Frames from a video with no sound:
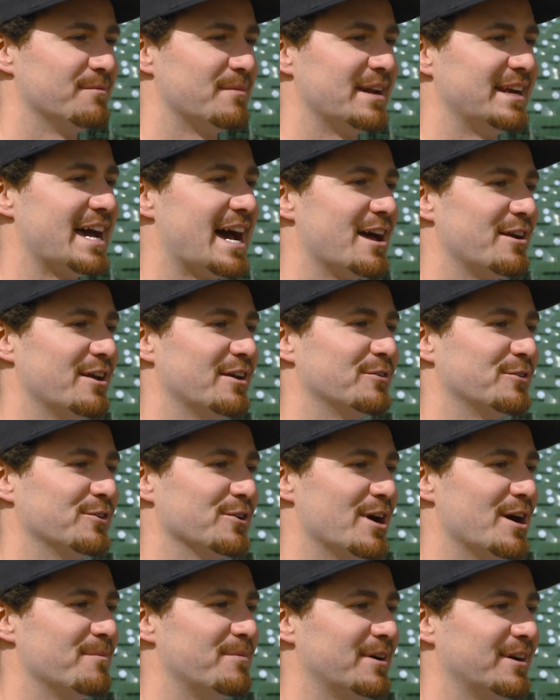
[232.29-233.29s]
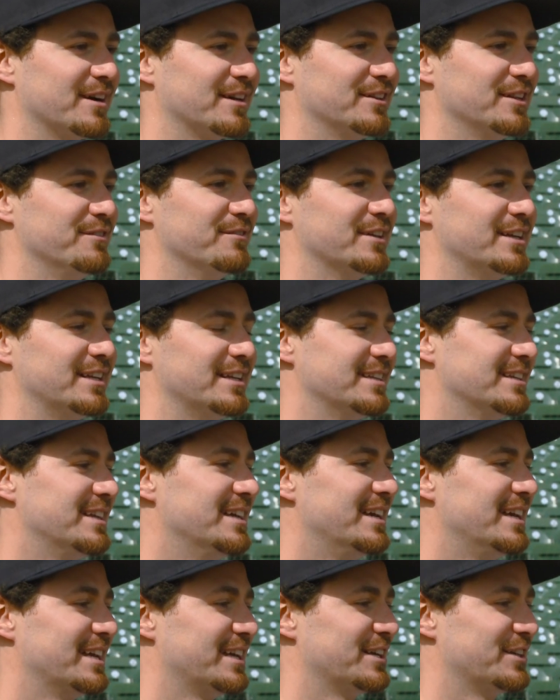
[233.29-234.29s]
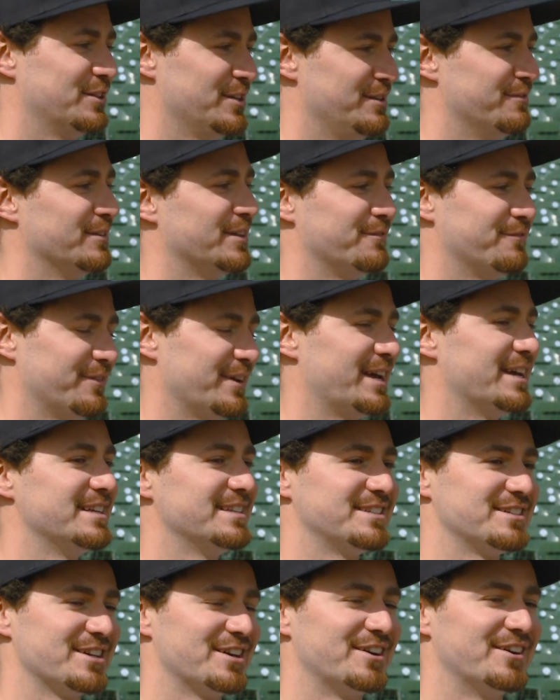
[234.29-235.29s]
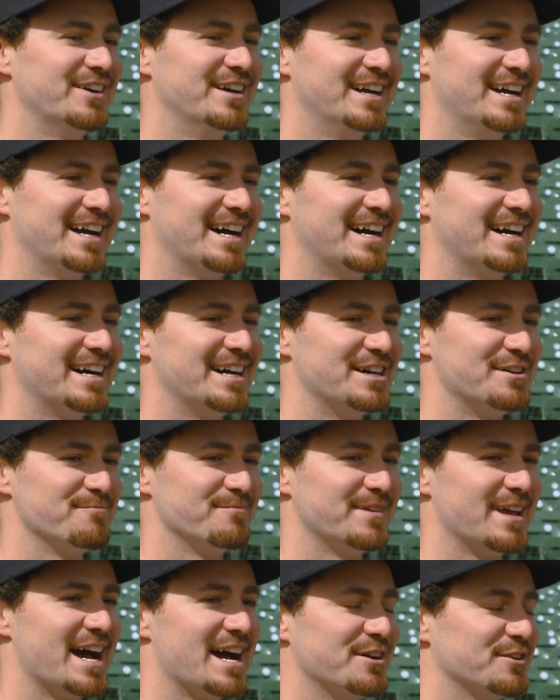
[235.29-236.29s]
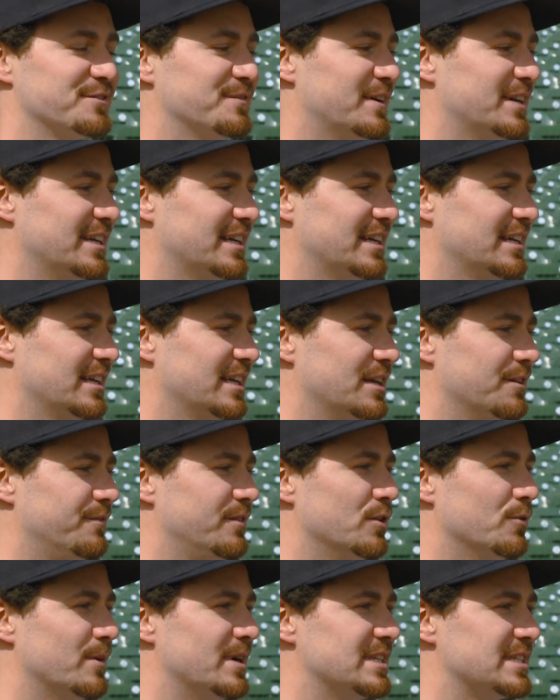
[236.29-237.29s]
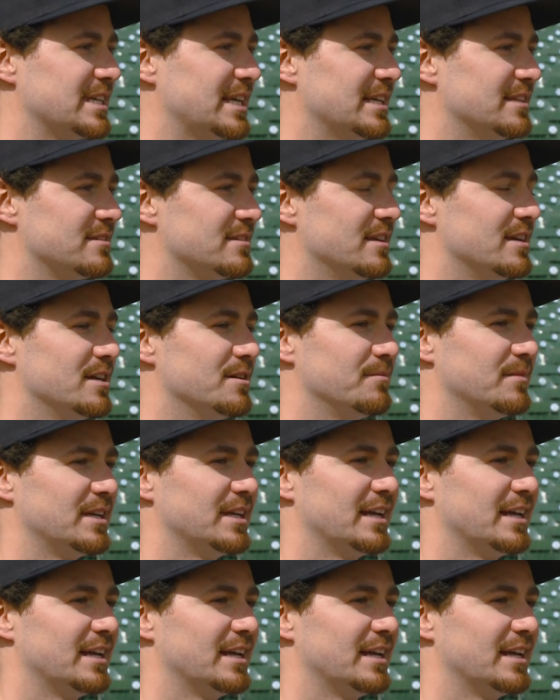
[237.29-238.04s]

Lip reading: My dad grew up a Cleveland fan, so yeah, it was fun to get a few wins against them.